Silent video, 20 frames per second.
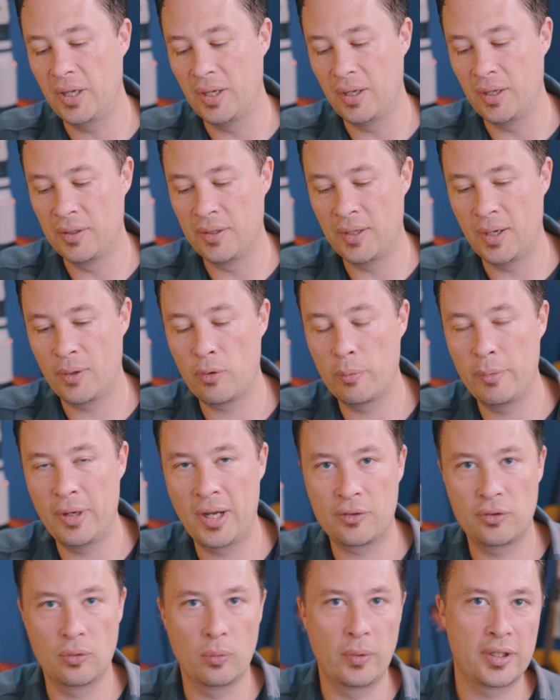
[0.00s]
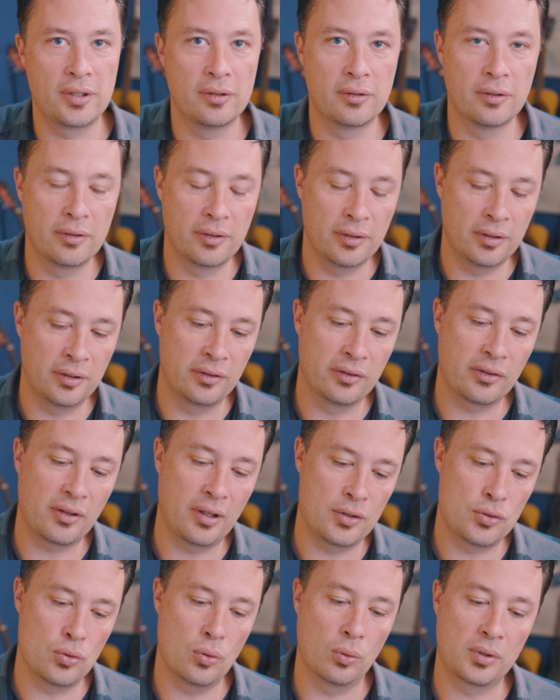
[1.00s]
and now we're back to regularly
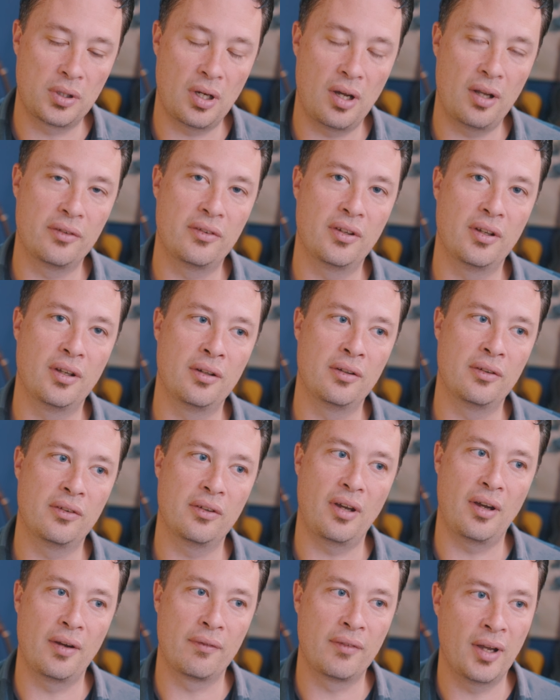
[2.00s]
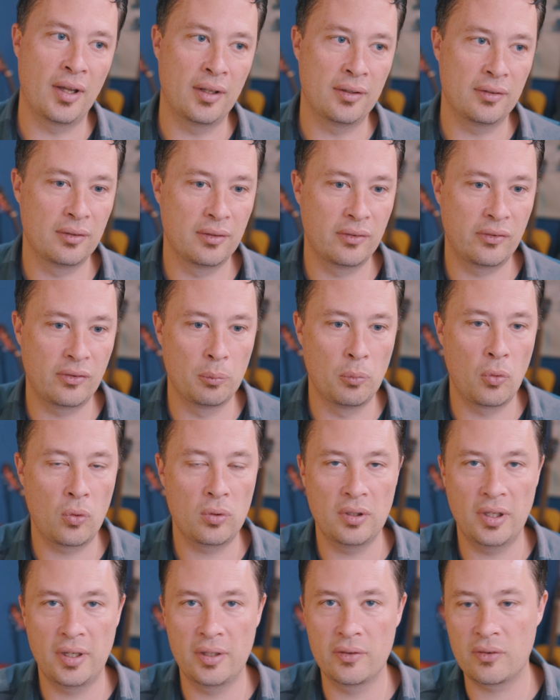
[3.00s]
scheduled content. I've got some more
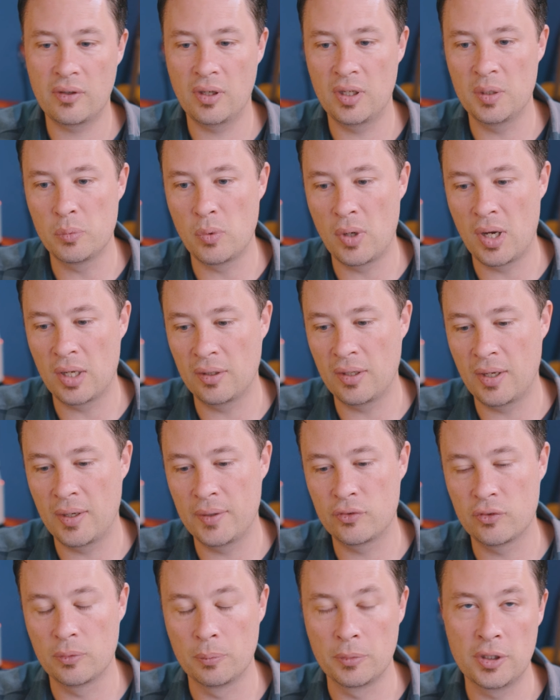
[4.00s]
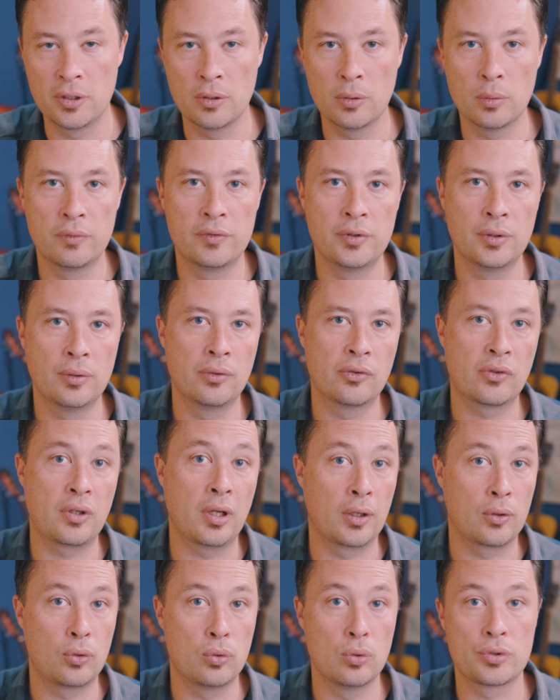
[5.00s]
landscape, wildlife, some gear reviews,
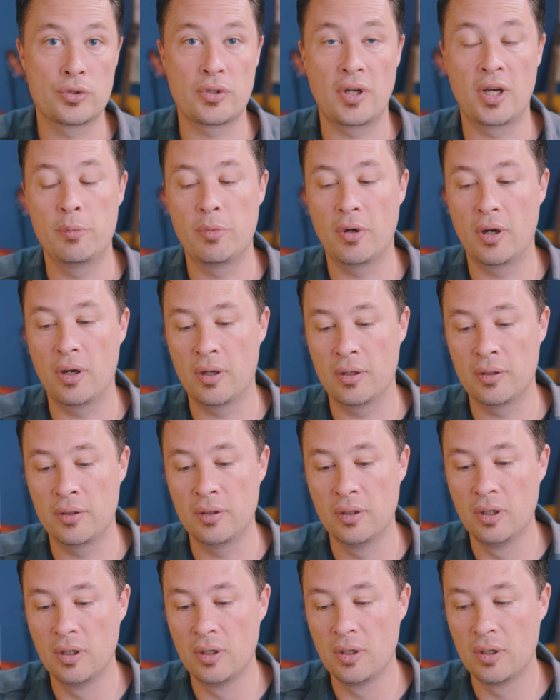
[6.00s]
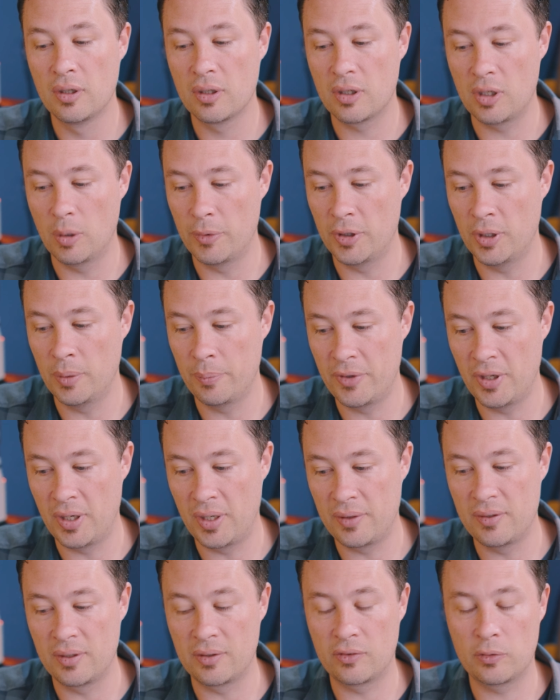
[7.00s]
got a cool tripod, coming up that I
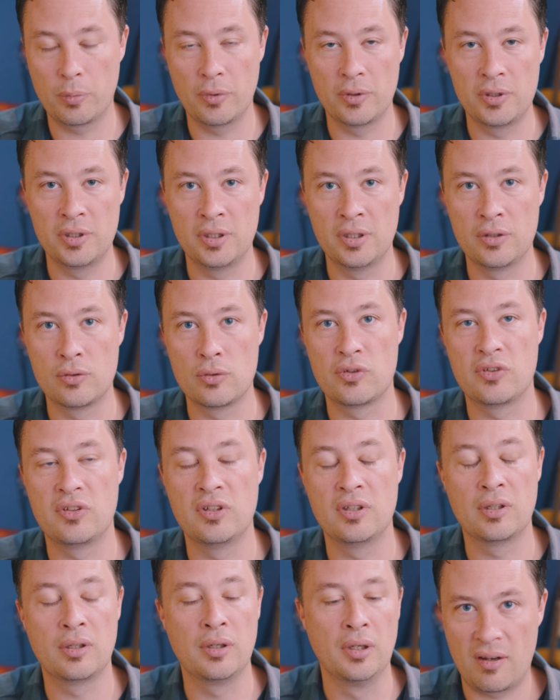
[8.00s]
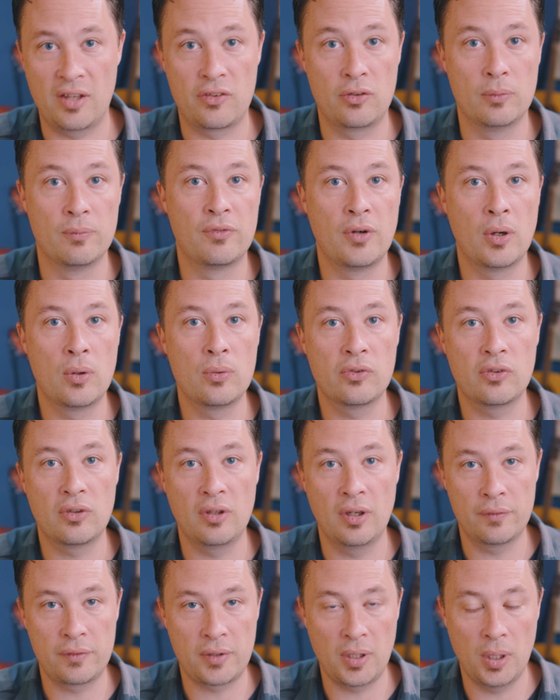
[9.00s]
think is pretty interesting. Got some phone
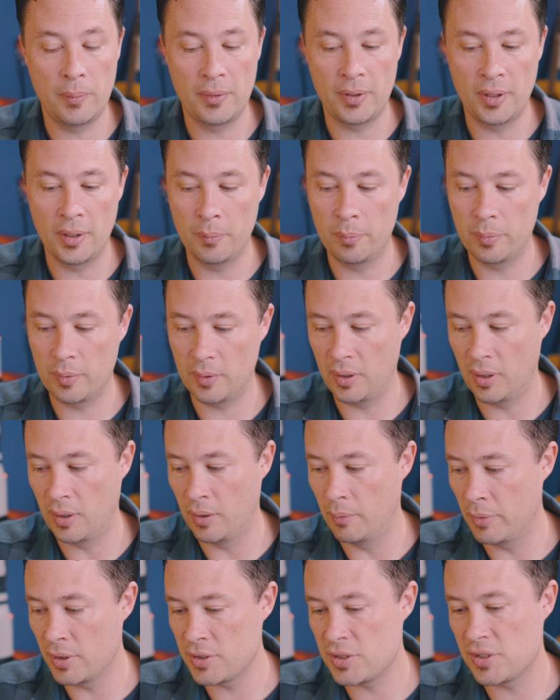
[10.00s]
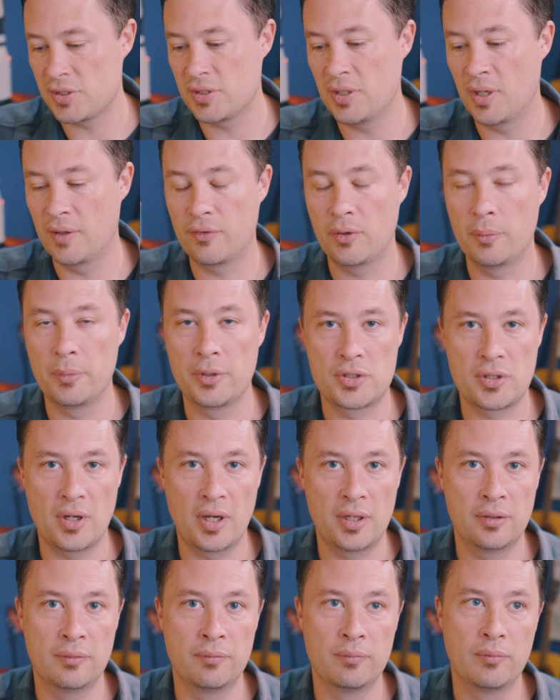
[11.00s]
stuff coming up, uh, a bunch of stuff. I'm gonna try
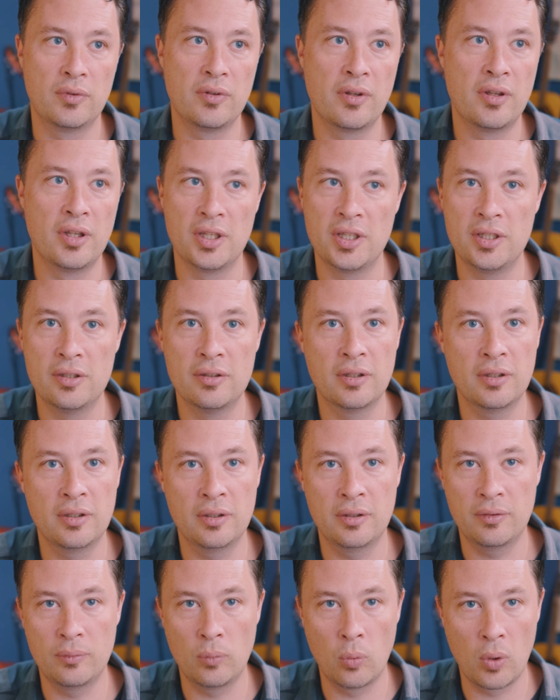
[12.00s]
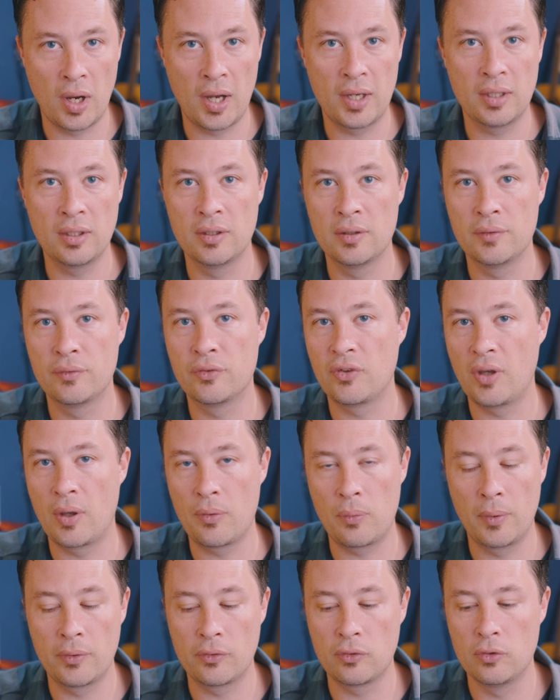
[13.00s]
to, the Gila, where I live,
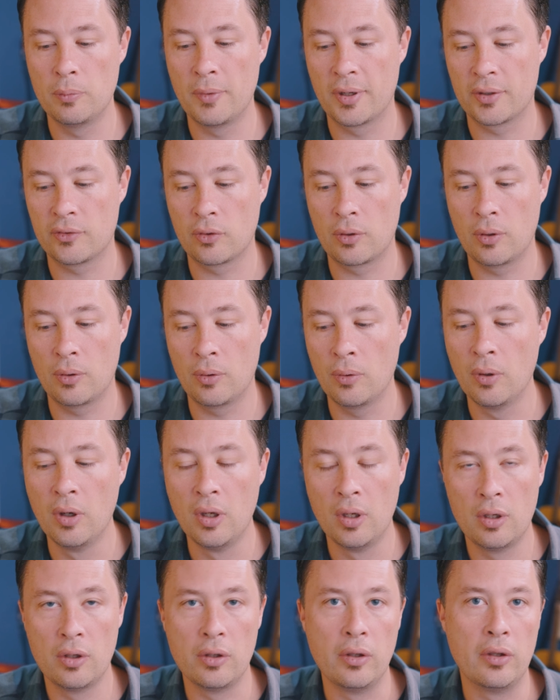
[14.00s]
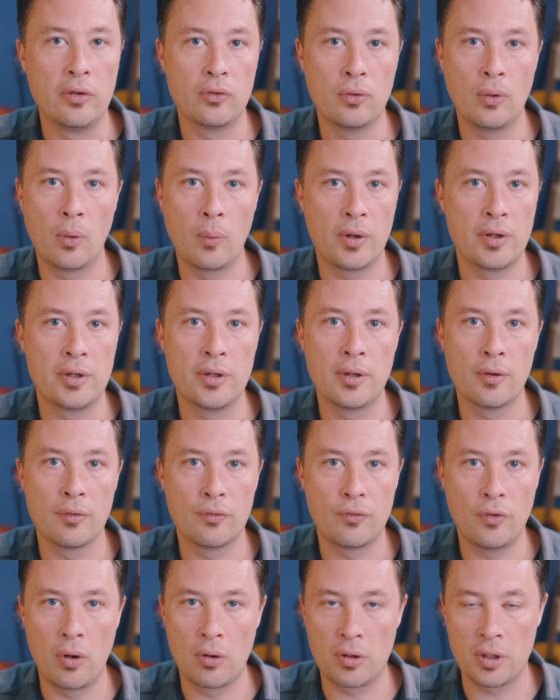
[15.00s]
Southwest New Mexico, is nowhere near
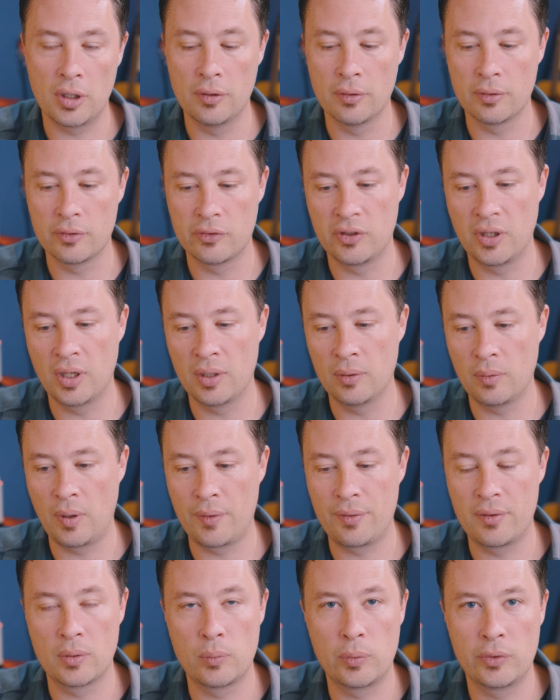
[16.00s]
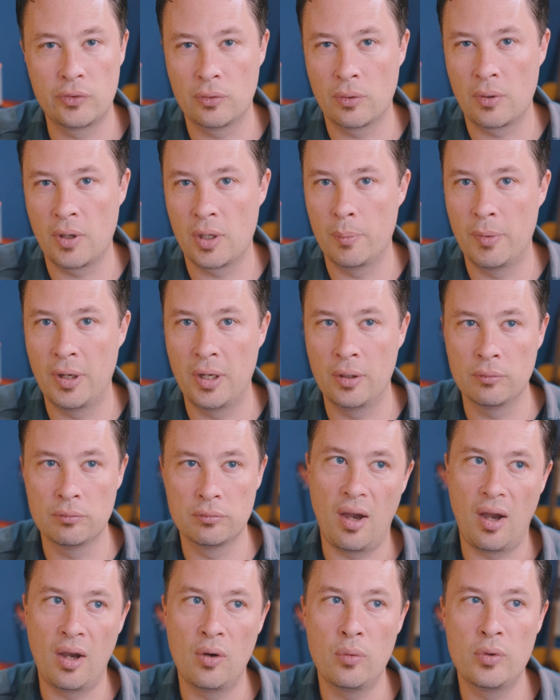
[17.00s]
fall colors yet. I think we still got about,
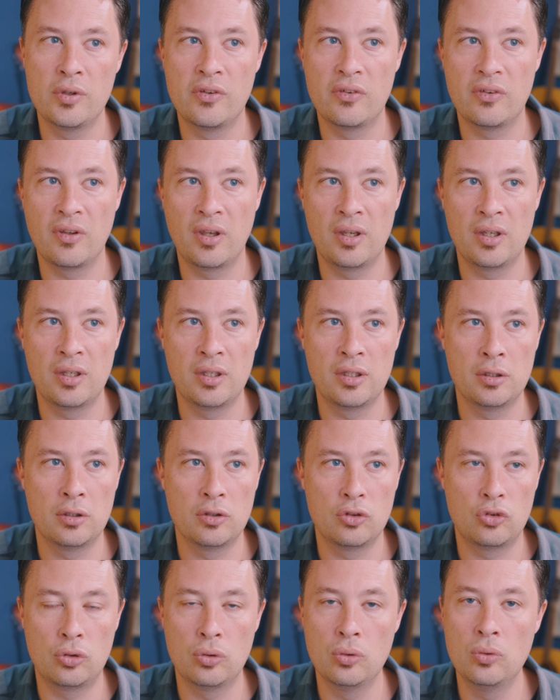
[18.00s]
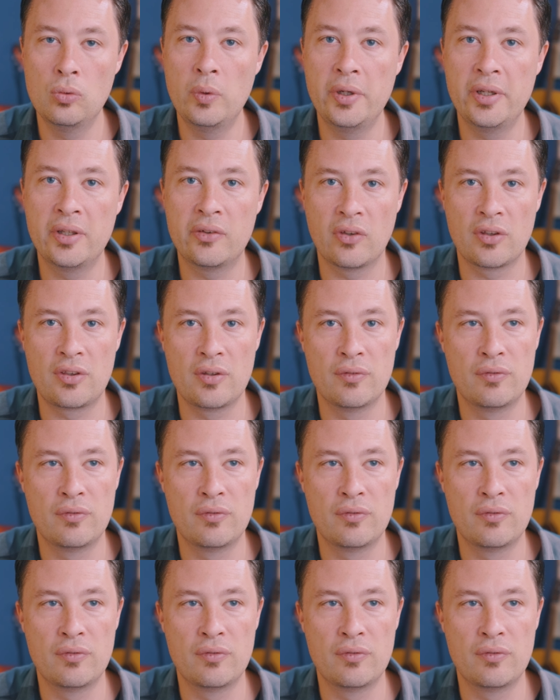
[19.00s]
I would say two weeks at the